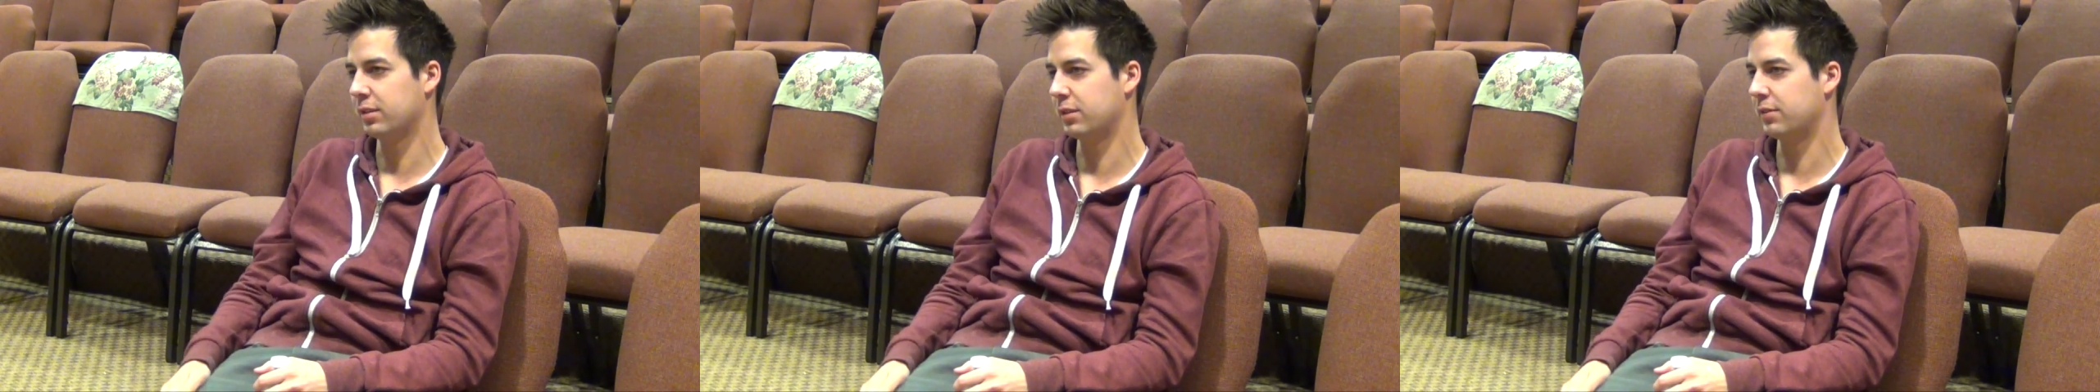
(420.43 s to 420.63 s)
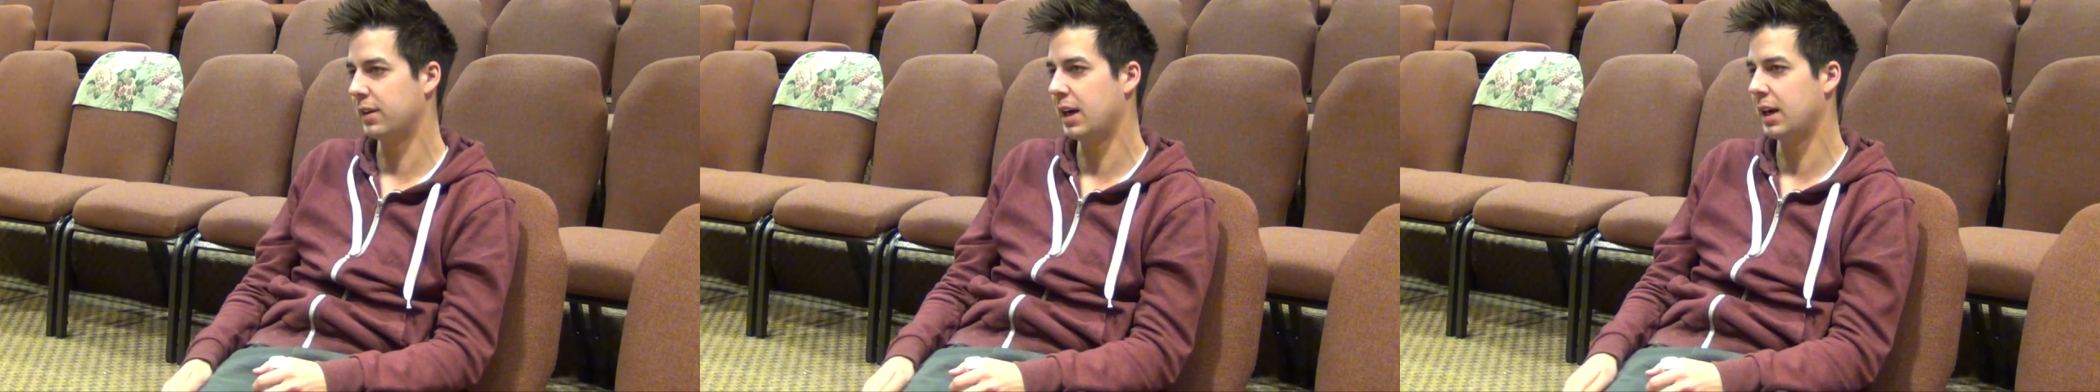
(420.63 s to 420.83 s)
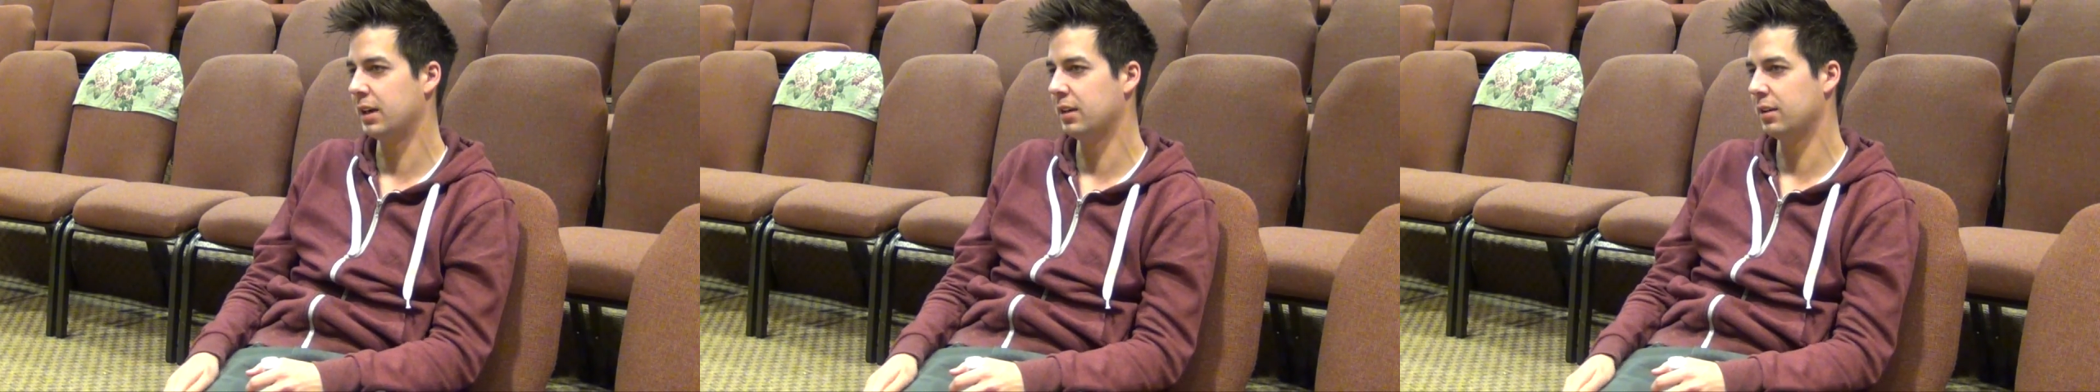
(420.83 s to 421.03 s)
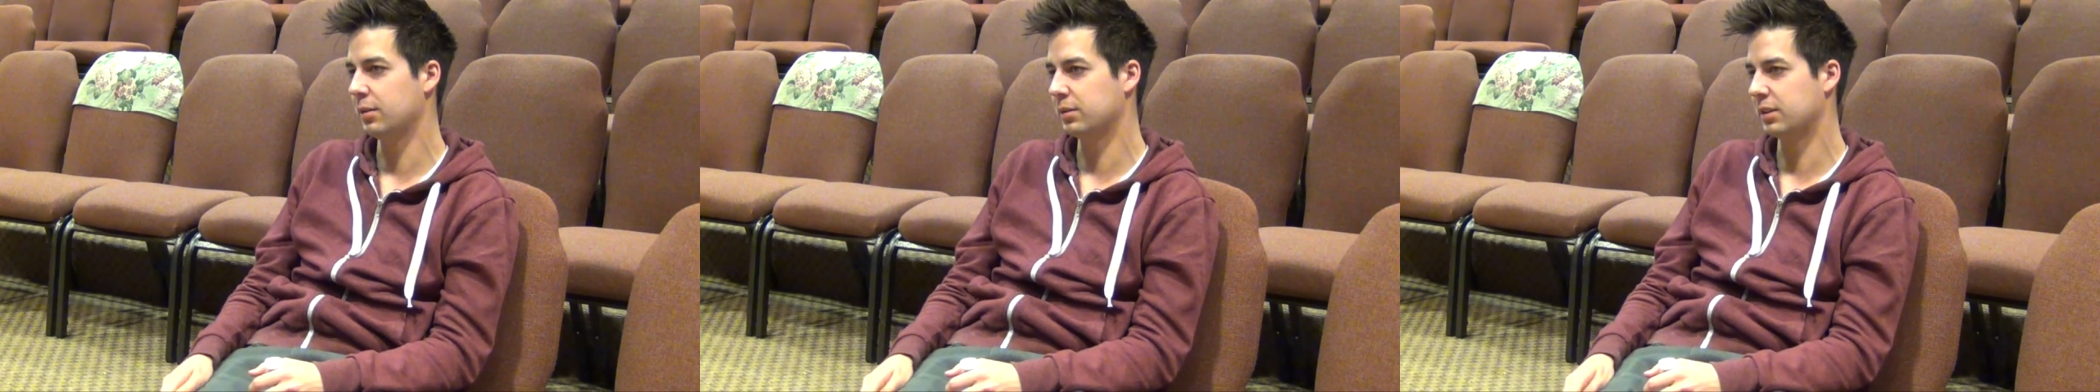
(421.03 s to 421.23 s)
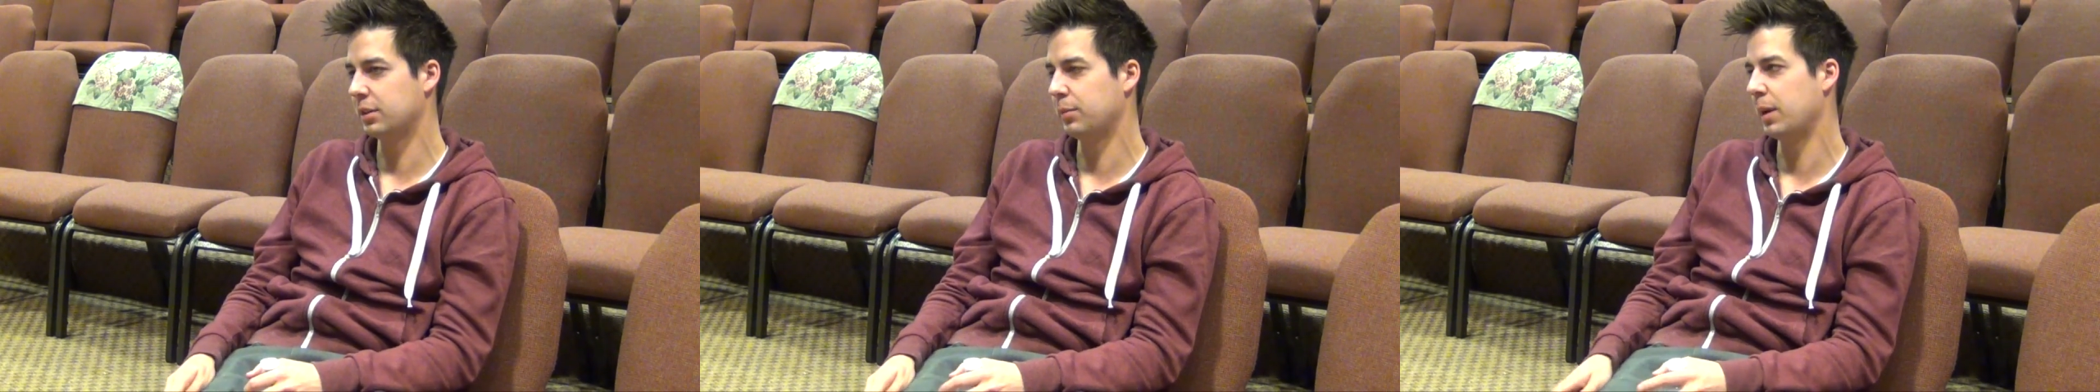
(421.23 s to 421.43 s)
It's fine,
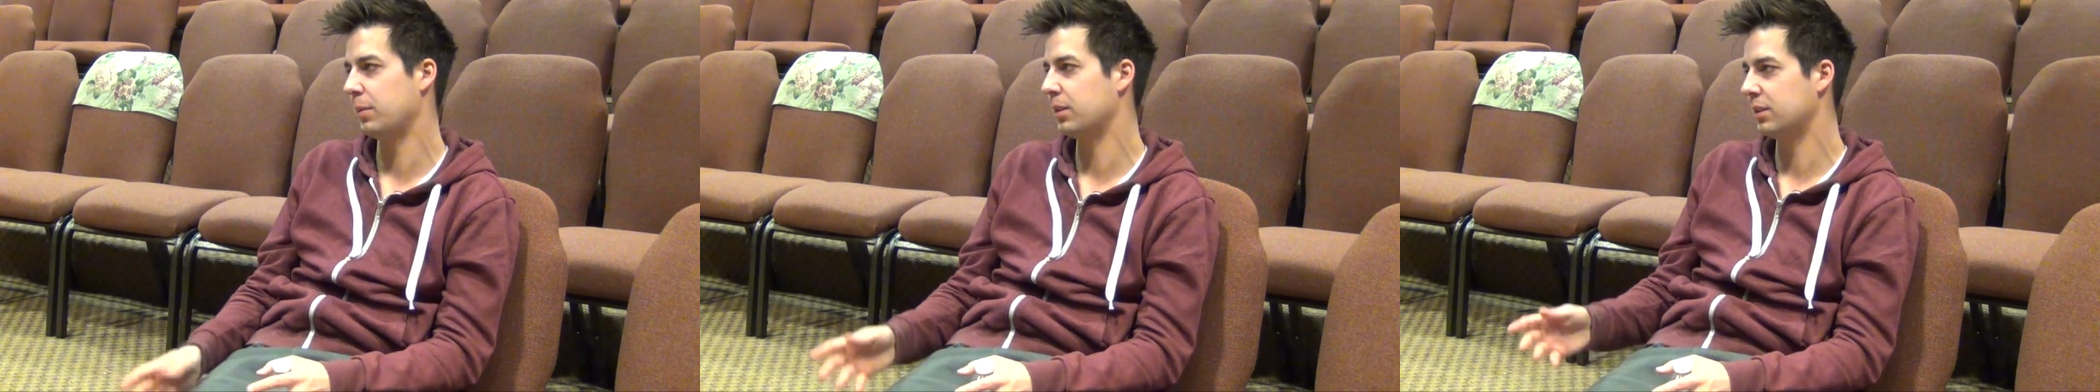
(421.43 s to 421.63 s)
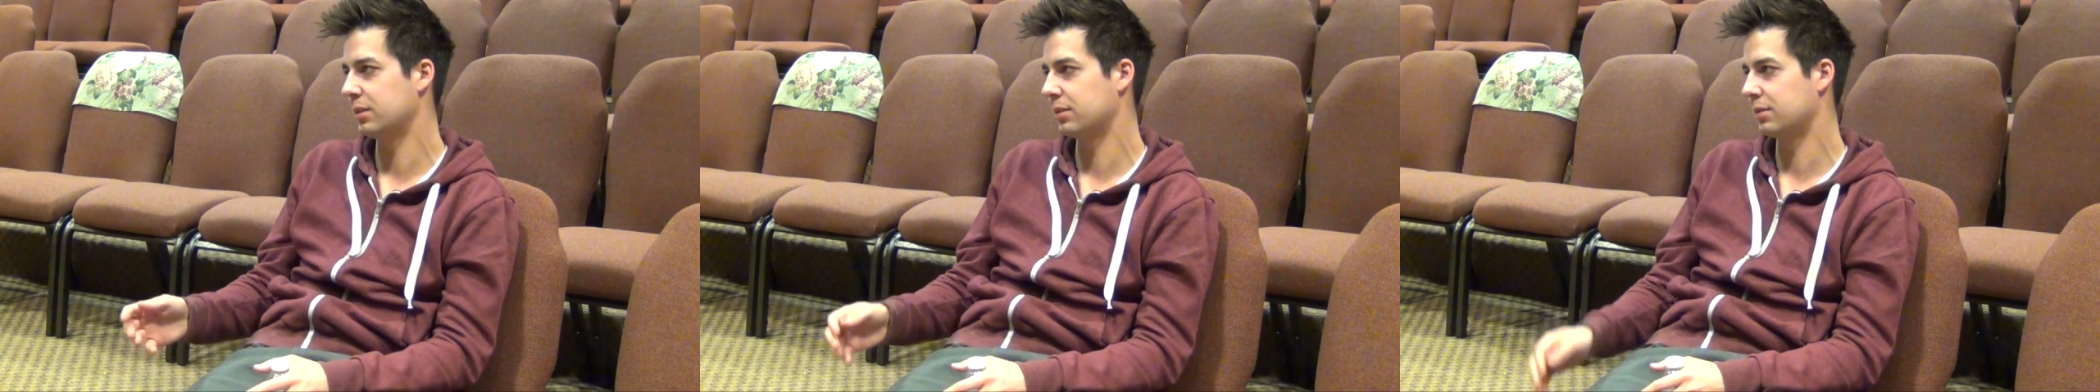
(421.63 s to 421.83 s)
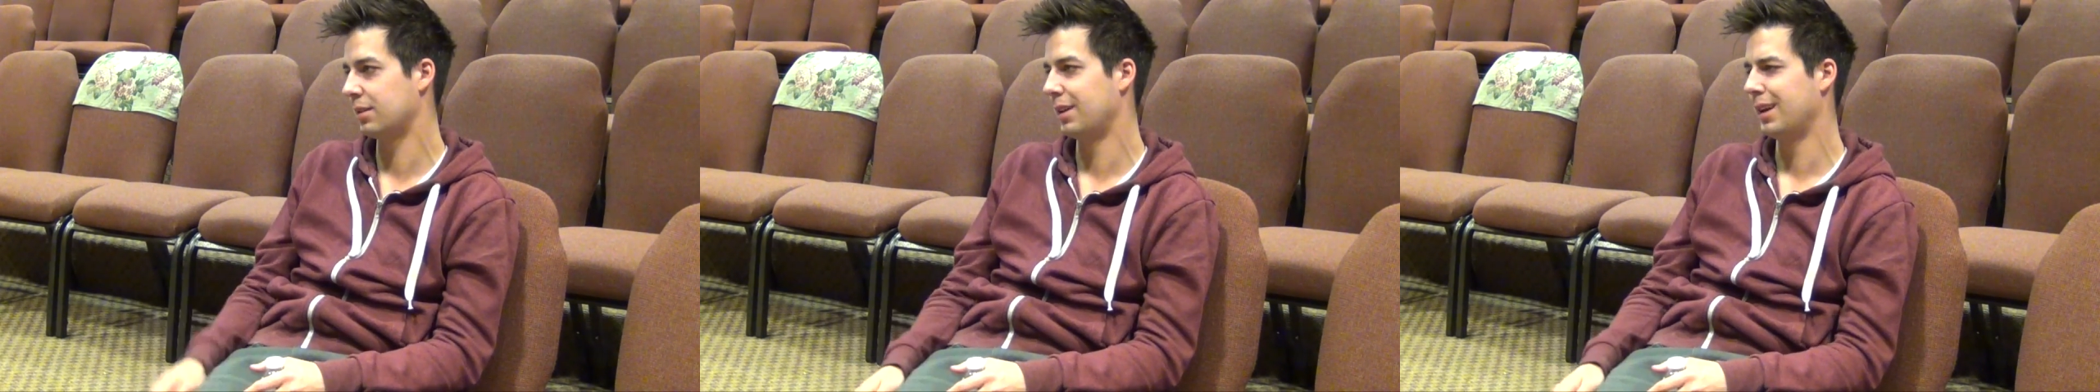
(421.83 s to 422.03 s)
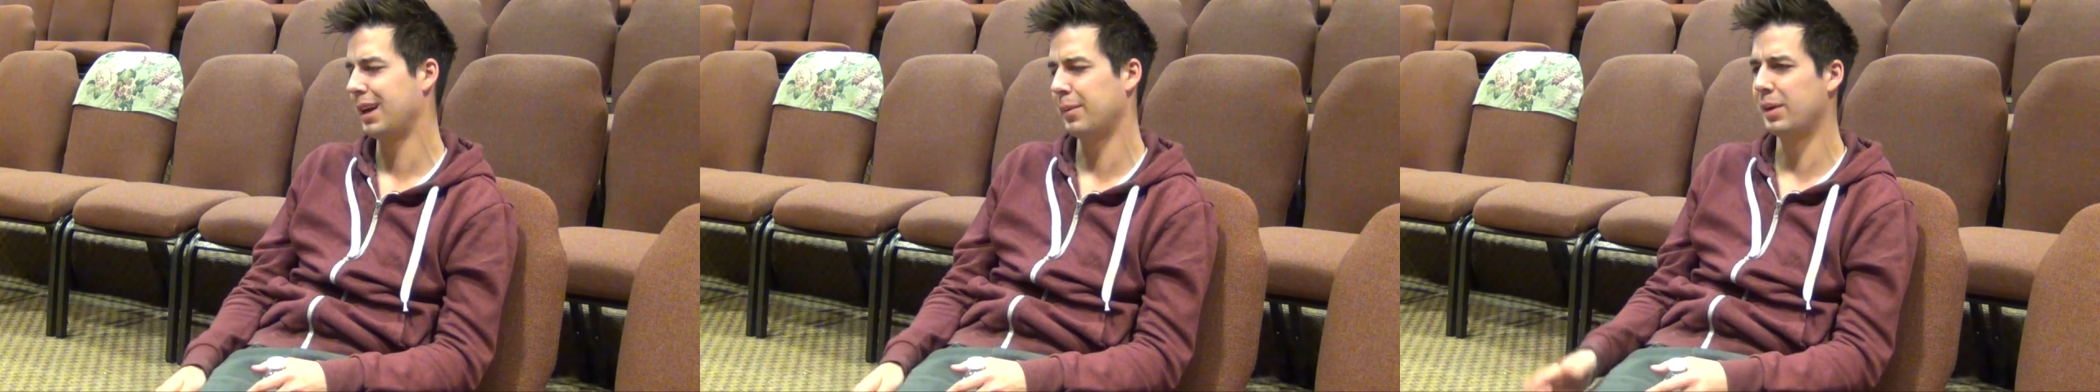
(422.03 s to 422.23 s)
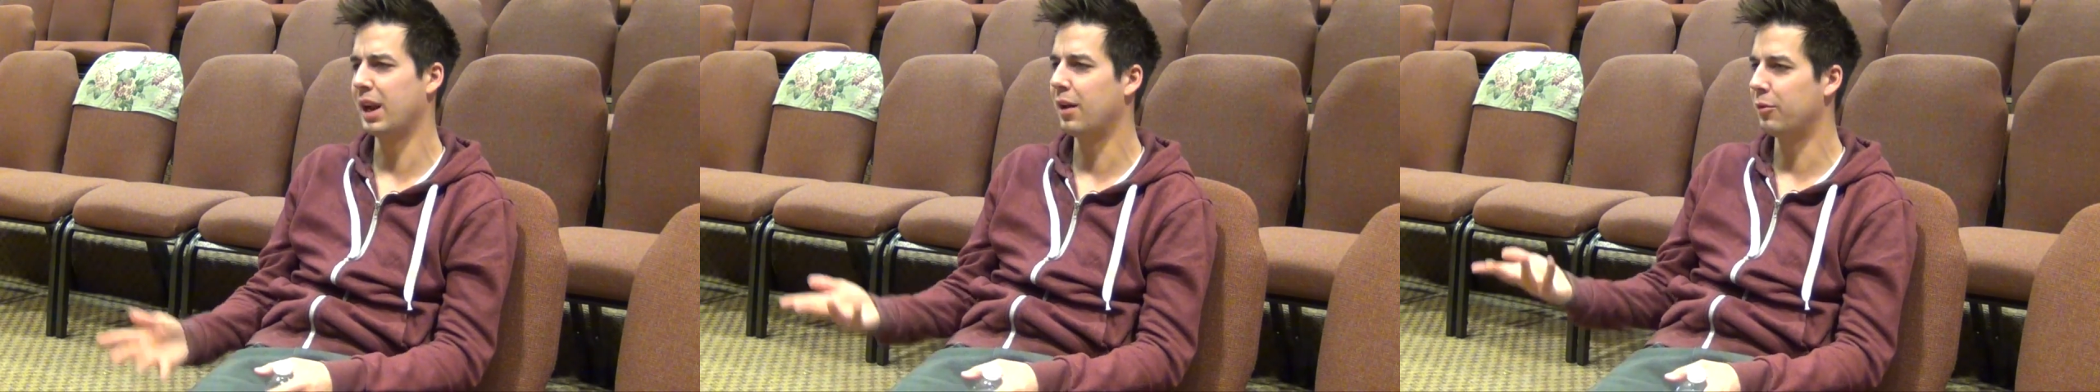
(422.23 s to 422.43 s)
So maybe
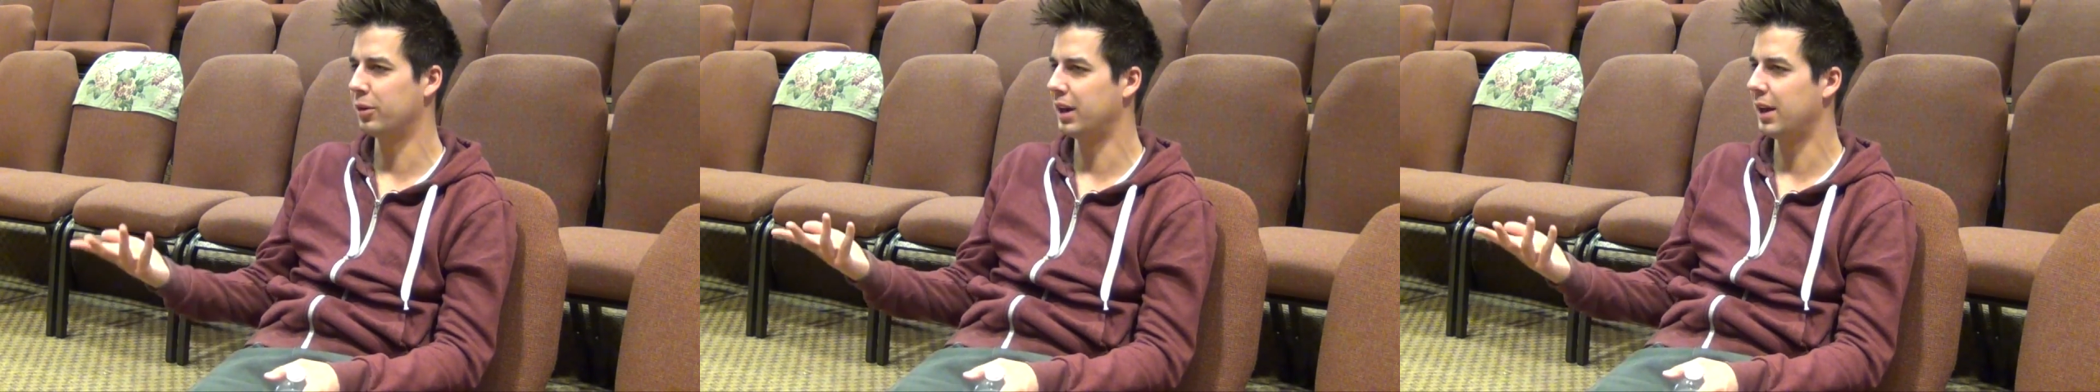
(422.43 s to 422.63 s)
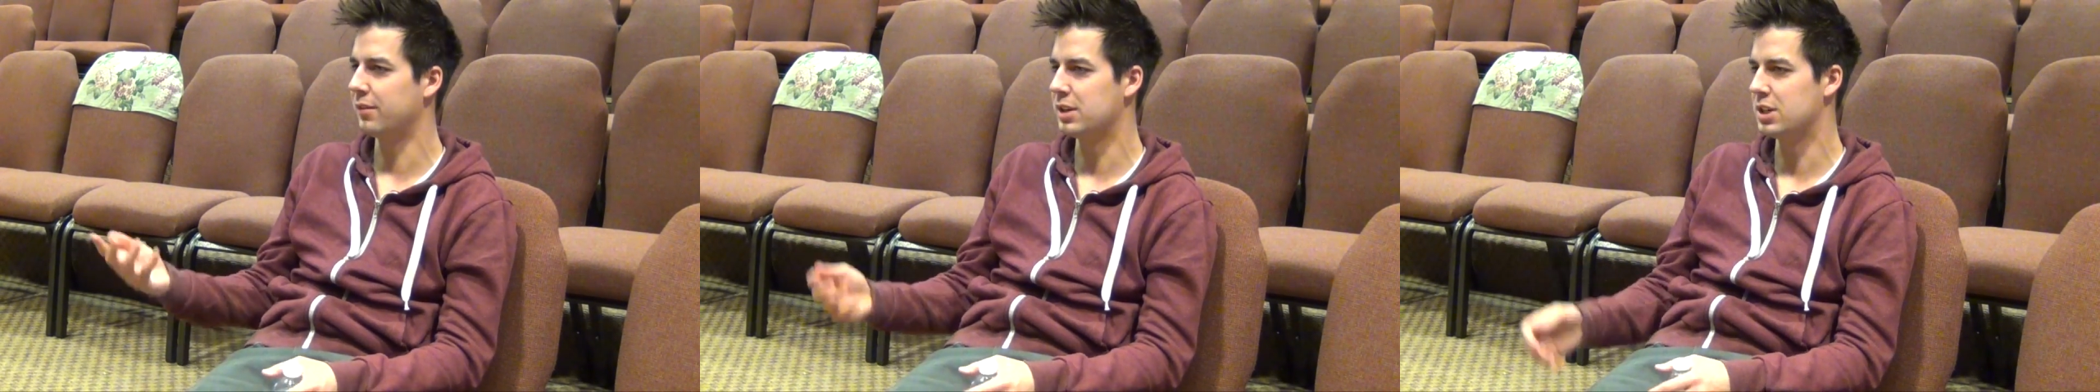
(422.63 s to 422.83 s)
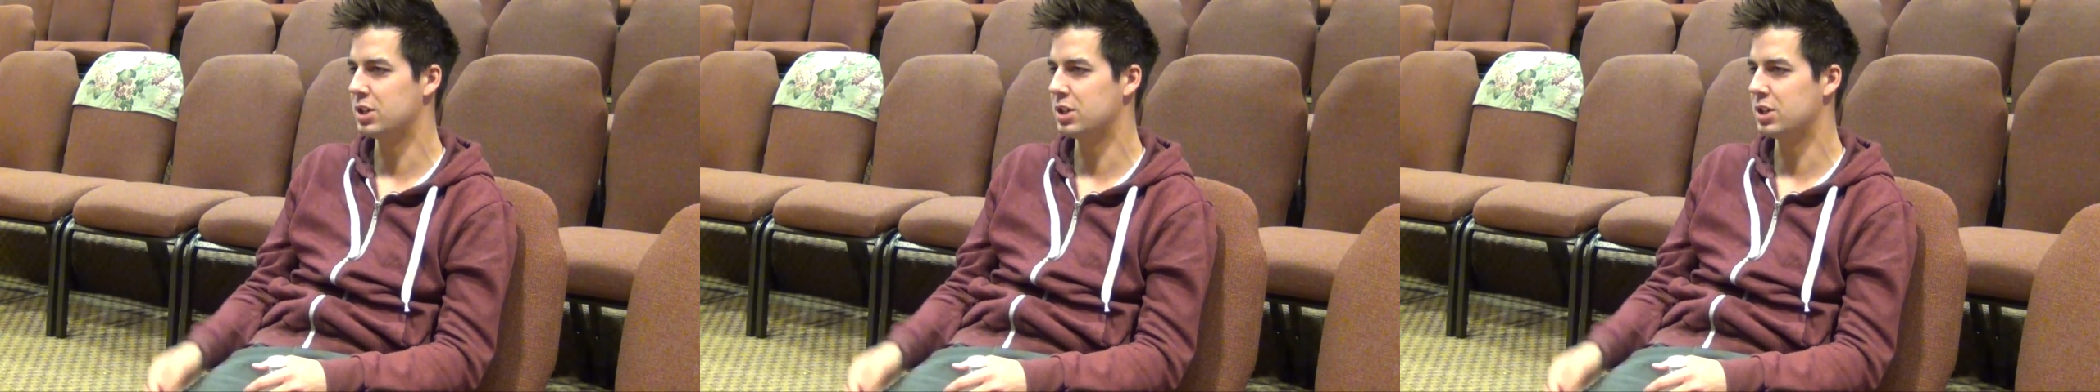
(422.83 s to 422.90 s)
I wouldn't have any